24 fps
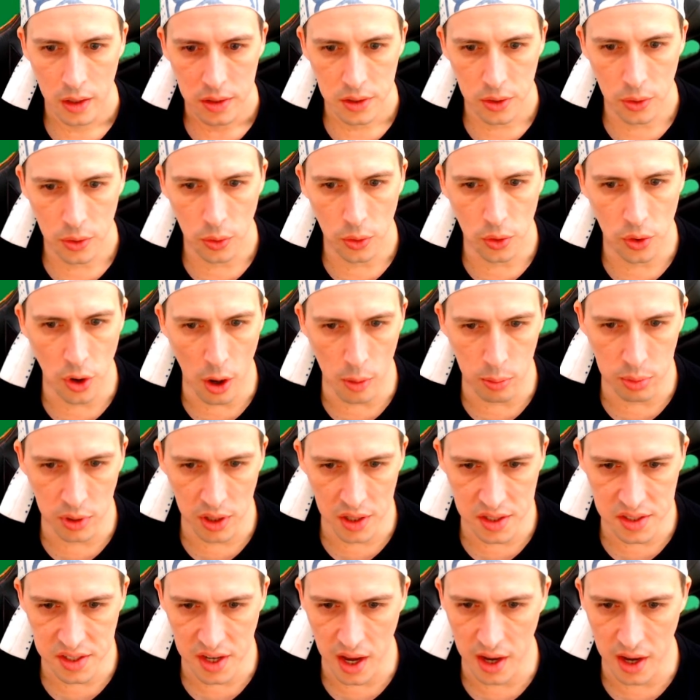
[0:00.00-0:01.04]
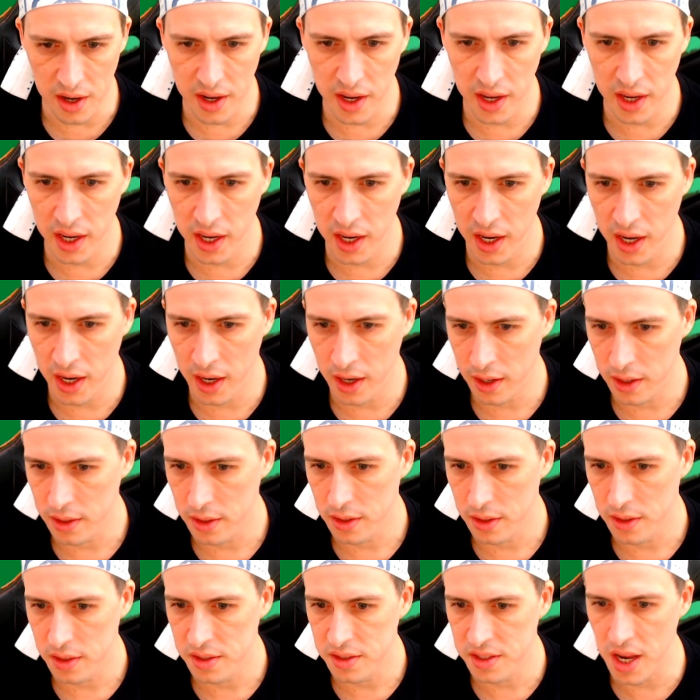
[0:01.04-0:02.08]
Little goblin sucker here.
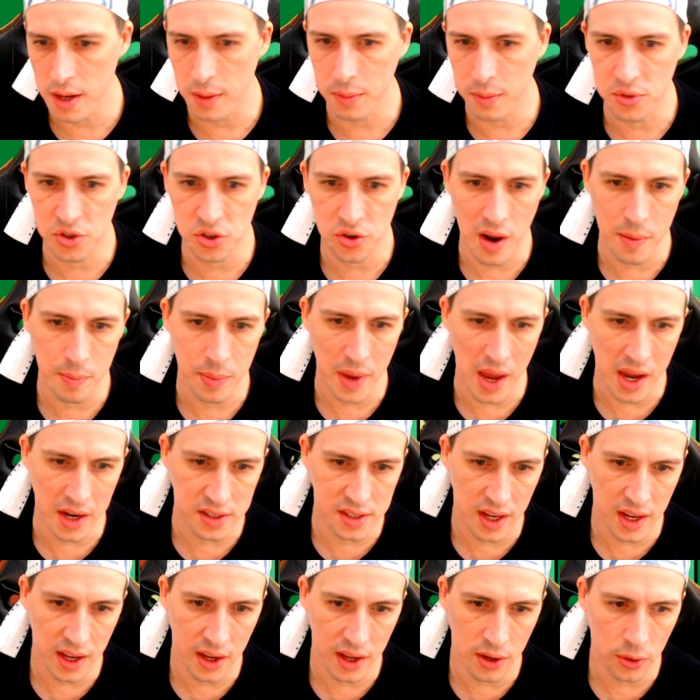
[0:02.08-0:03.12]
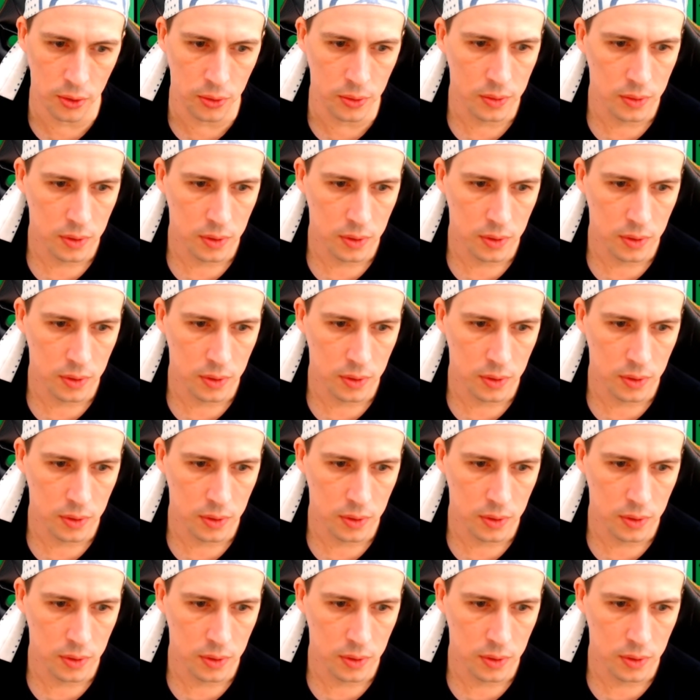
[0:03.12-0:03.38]
Send him straight back to hell.